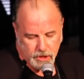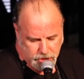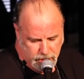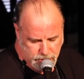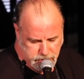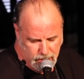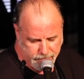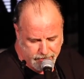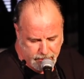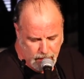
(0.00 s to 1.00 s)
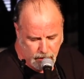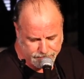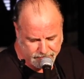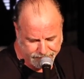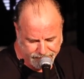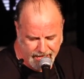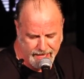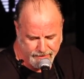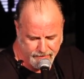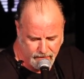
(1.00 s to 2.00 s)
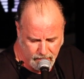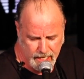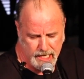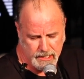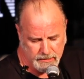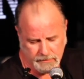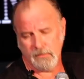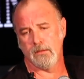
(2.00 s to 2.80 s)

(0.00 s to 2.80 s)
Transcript: She's living off the fat of the land.